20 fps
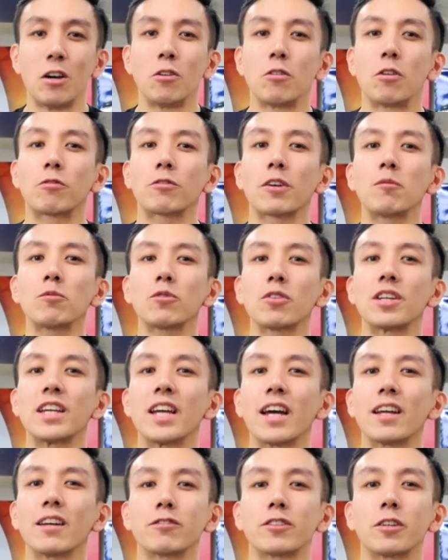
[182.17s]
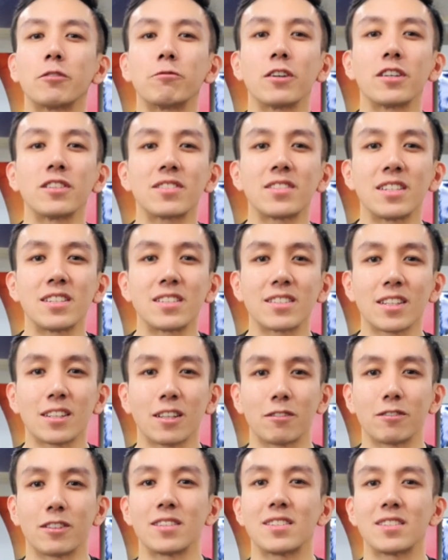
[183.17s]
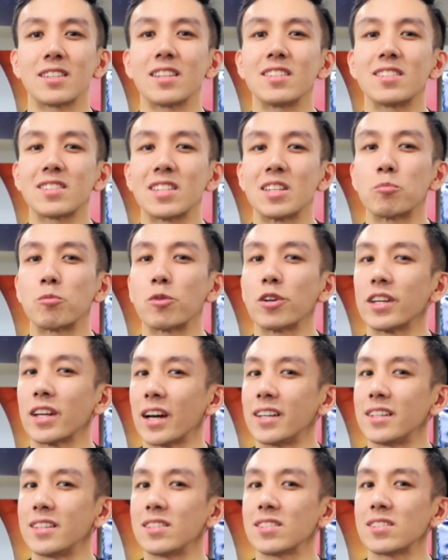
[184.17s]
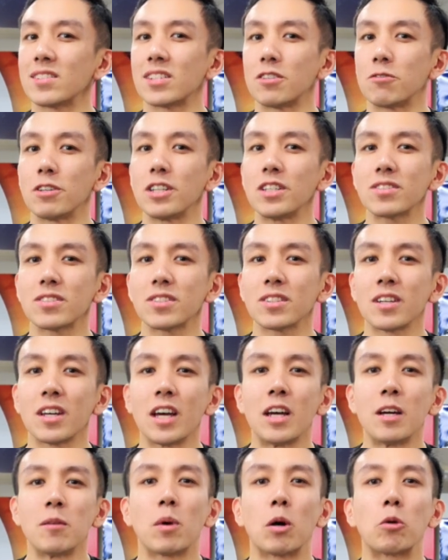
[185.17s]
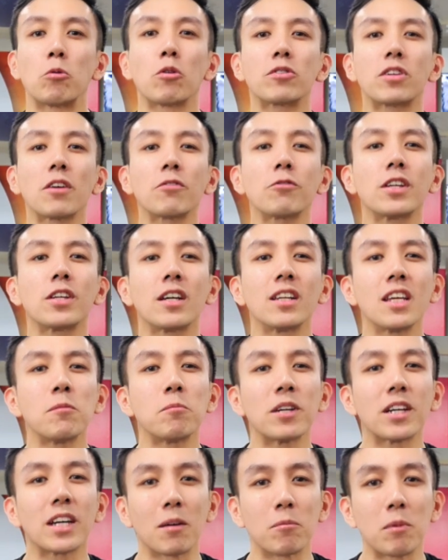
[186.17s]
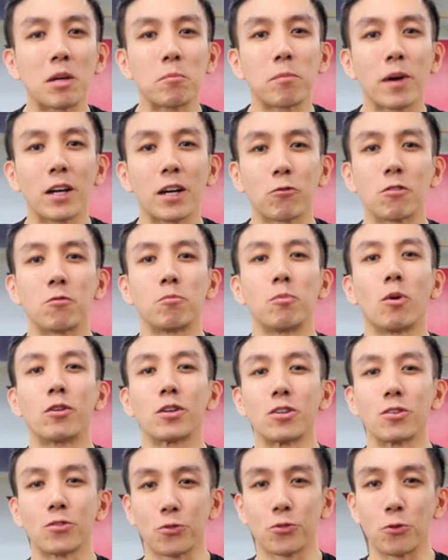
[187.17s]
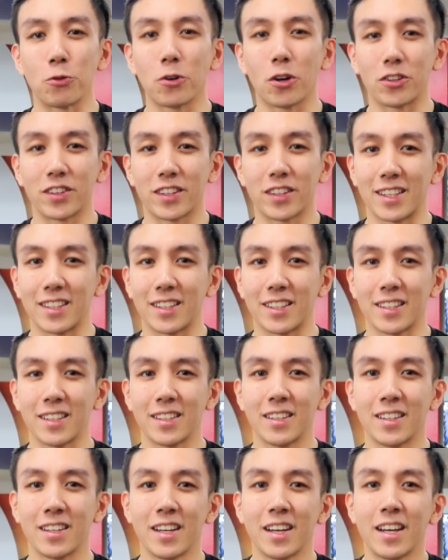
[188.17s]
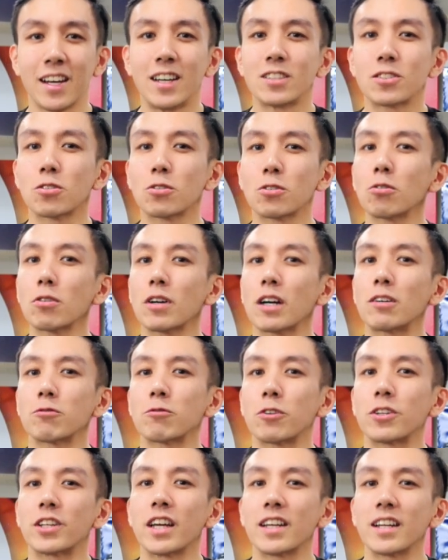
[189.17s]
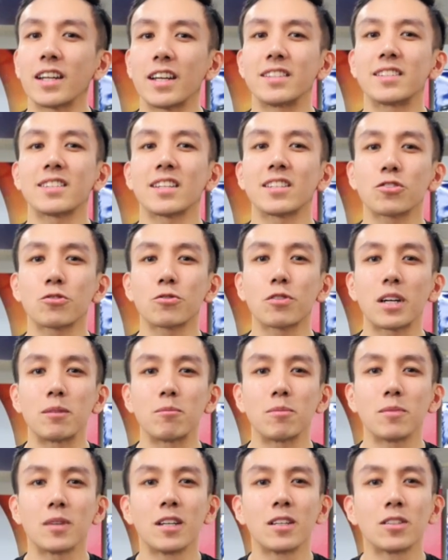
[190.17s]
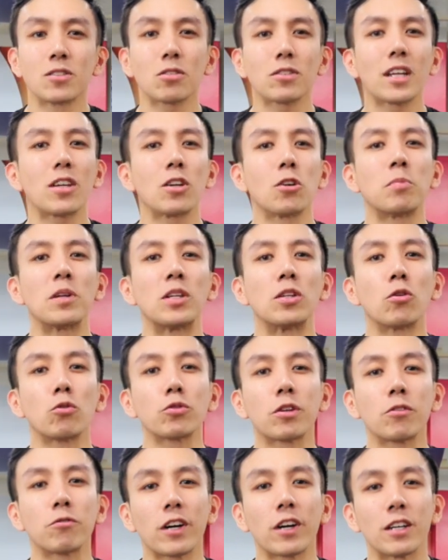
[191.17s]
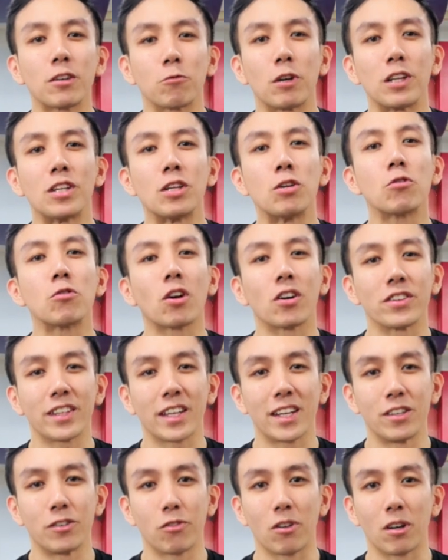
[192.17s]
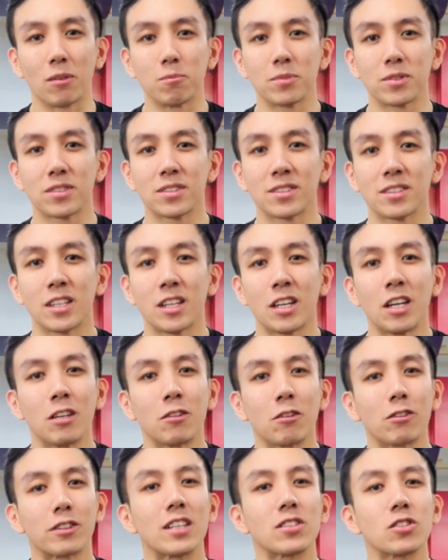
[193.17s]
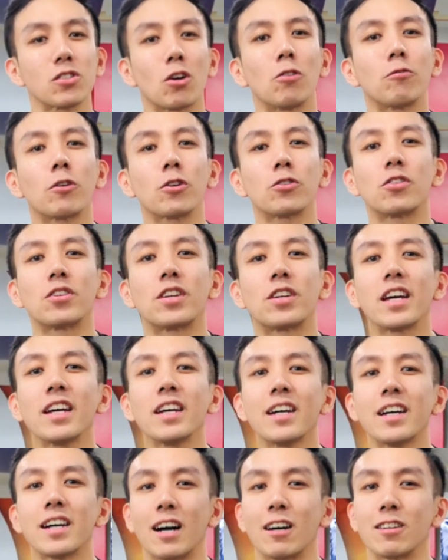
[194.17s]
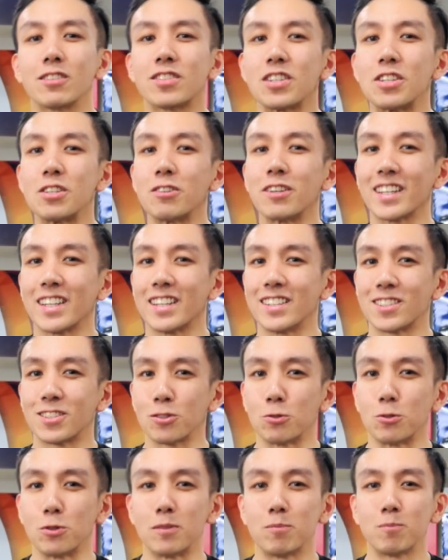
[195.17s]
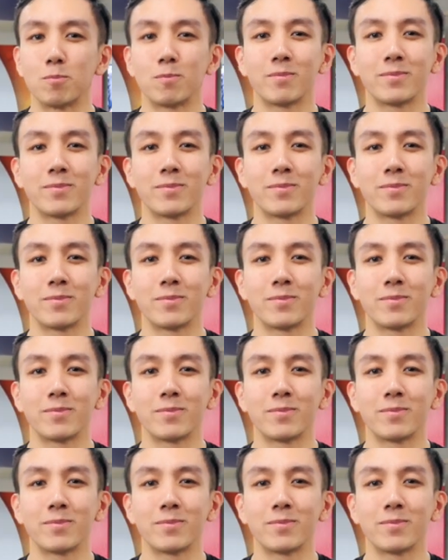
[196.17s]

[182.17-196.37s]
We've come to the end of the first season of the CEC Print Ideas series, but we'll definitely be coming back with more useful content. So look out for that and subscribe so that you'll be notified when new content drops. Well, that's all for today. I'll see you again soon.